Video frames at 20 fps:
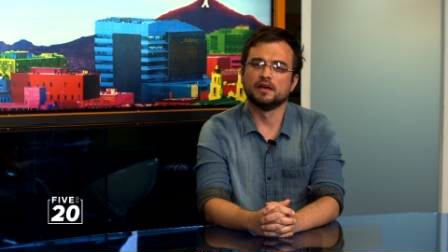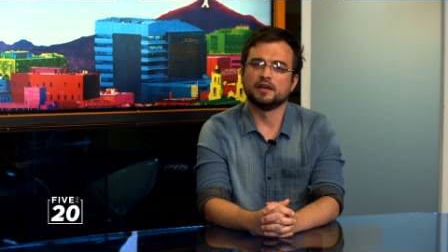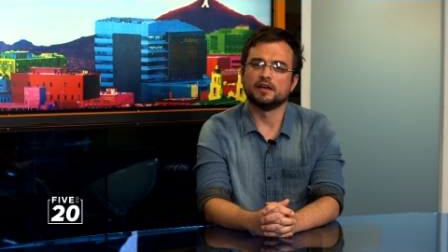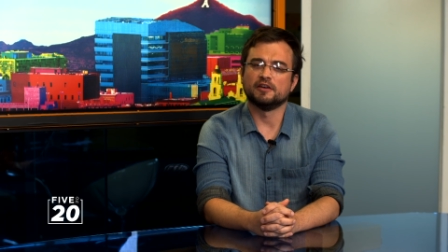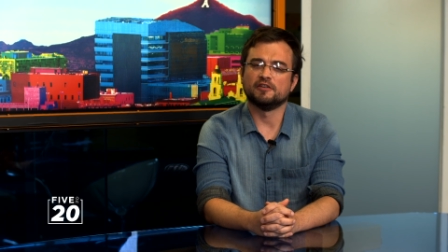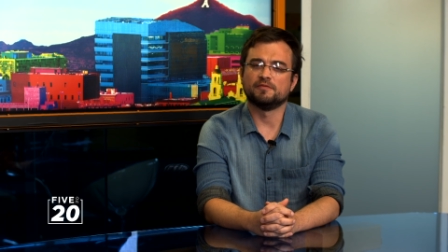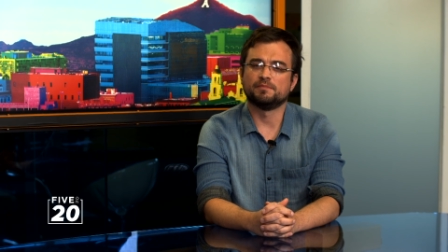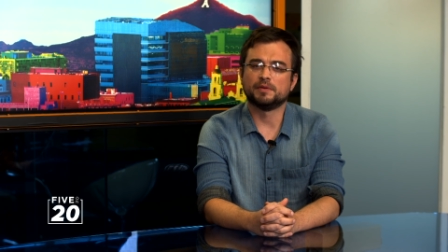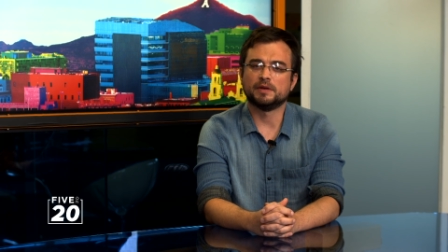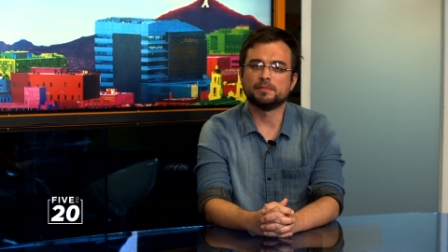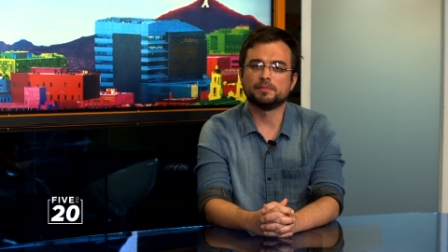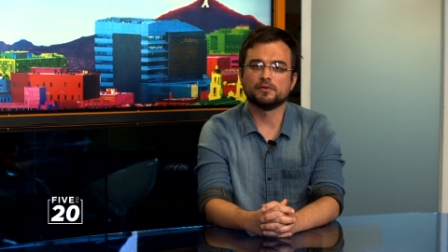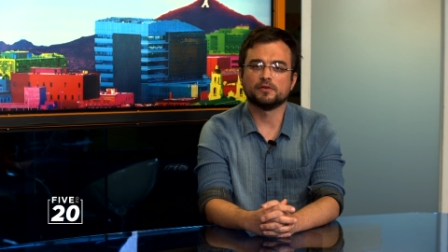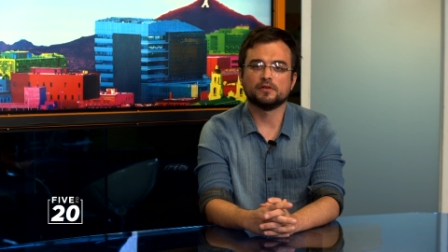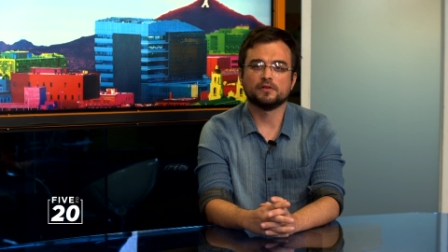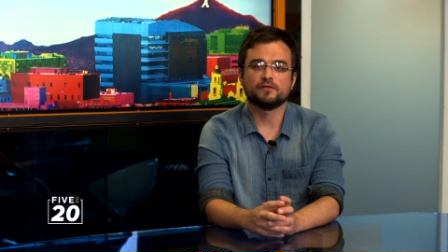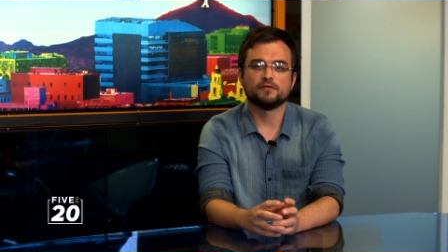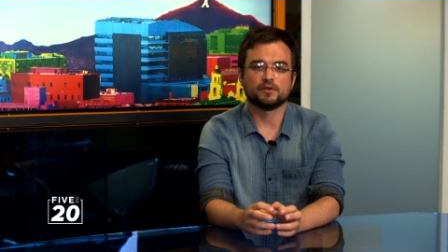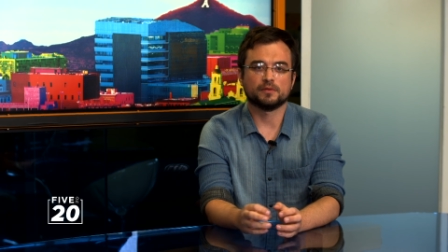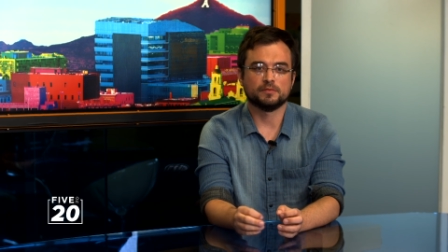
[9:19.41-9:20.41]
If people
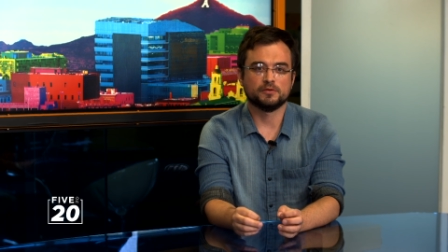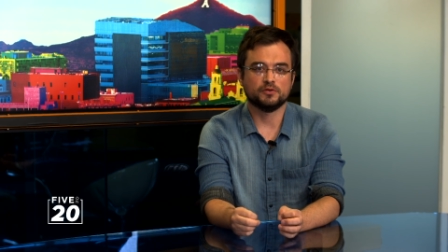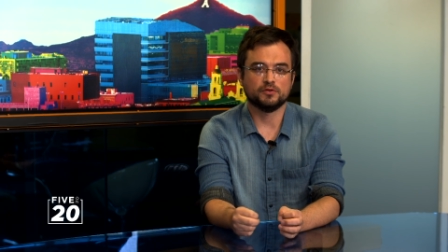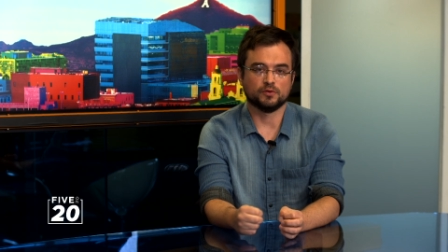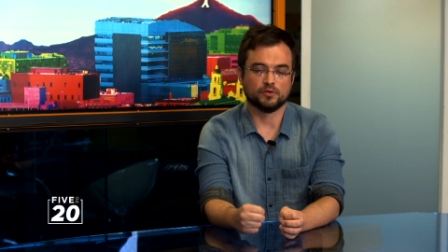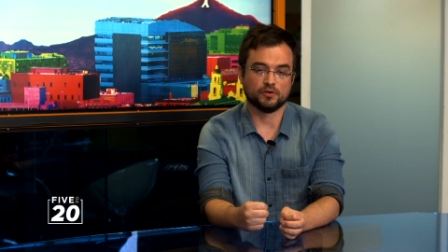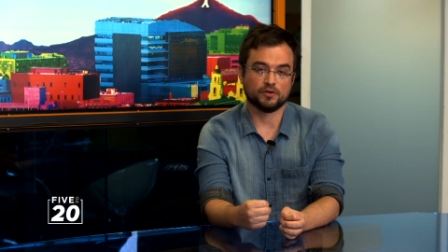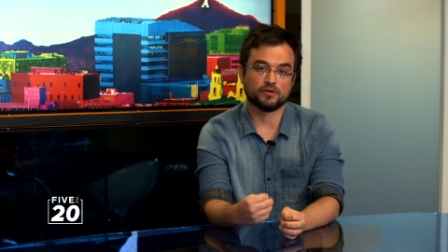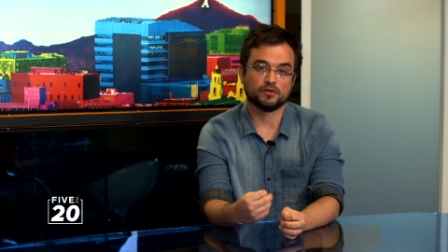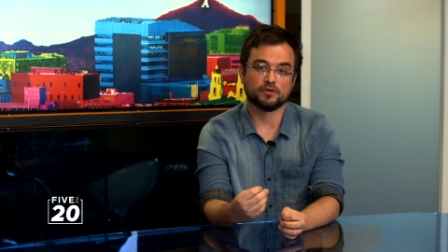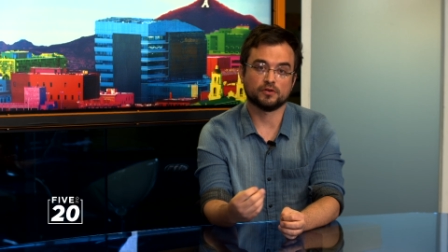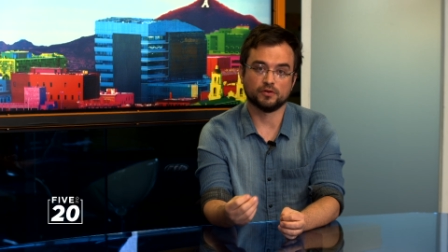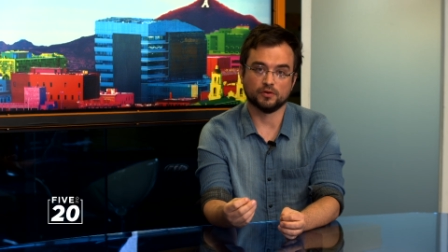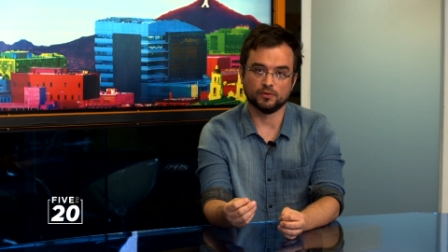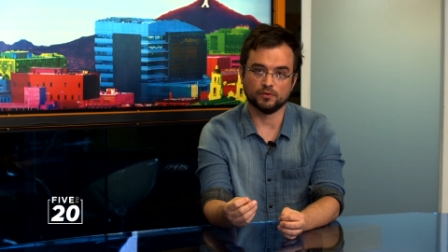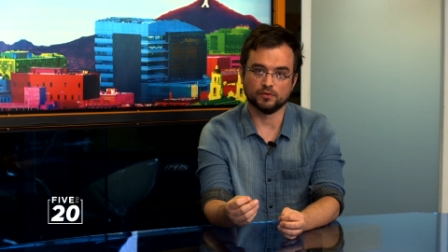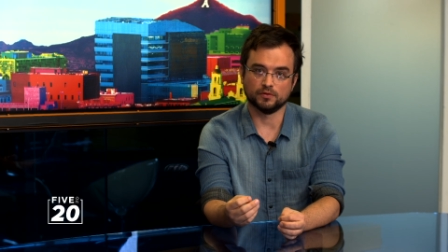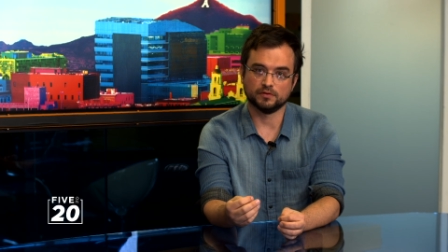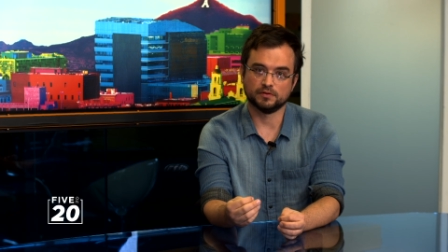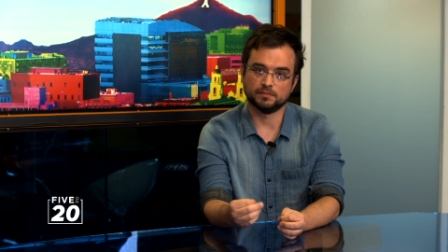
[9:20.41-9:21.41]
from New York are
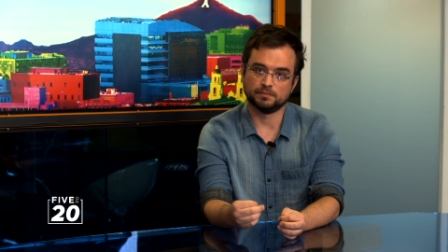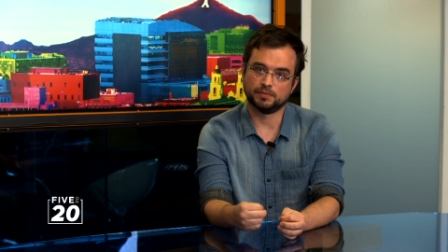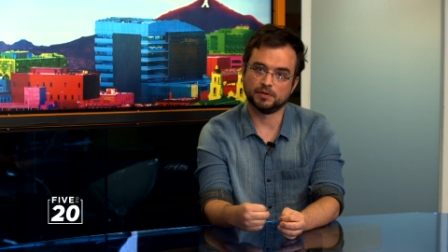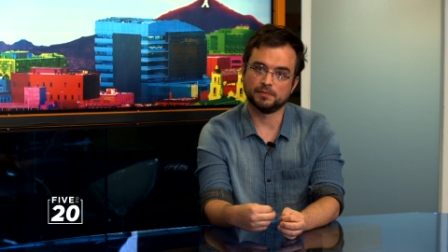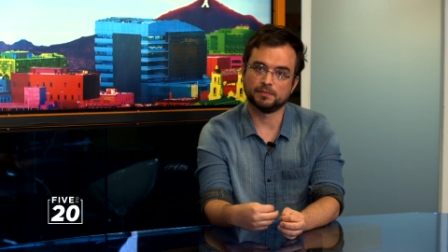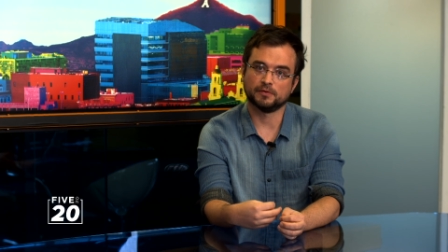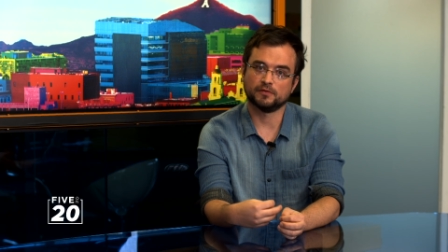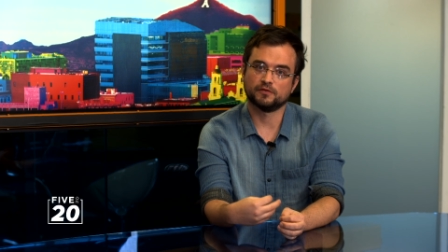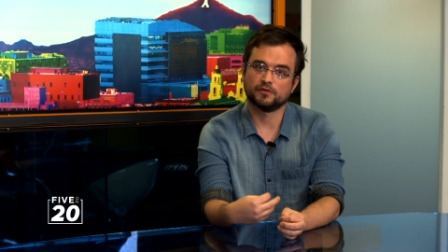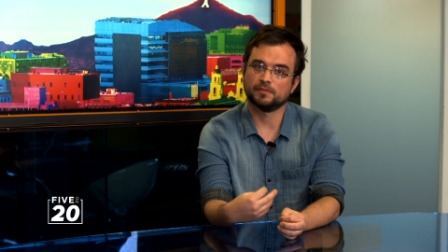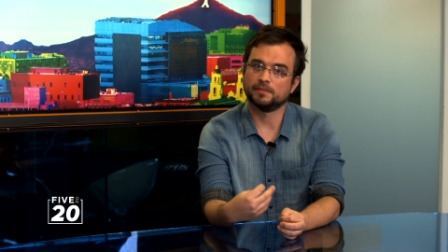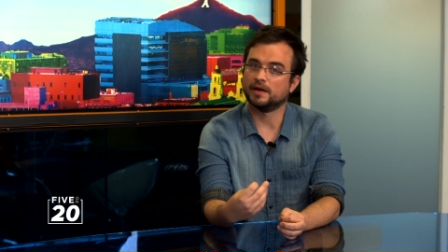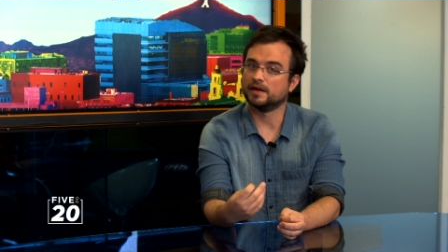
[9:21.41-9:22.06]
cold and people from